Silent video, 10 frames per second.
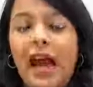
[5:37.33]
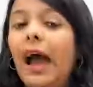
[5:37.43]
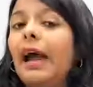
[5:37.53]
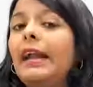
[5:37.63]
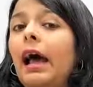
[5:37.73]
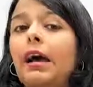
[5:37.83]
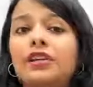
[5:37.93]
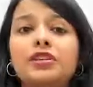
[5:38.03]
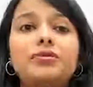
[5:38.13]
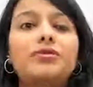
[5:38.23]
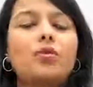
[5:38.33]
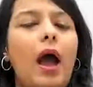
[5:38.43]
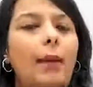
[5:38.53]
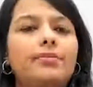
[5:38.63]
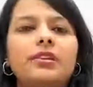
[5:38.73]
and I used to
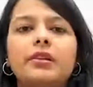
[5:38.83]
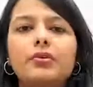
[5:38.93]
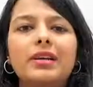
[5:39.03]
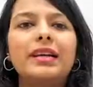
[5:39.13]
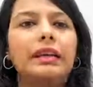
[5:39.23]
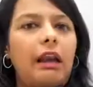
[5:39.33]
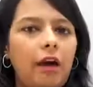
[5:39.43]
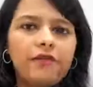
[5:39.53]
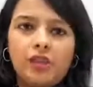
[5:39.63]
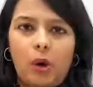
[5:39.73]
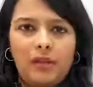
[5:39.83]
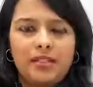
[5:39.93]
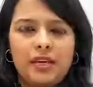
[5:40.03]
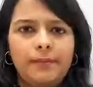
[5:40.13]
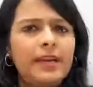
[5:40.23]
absolutely love the
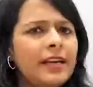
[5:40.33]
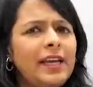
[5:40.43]
concept.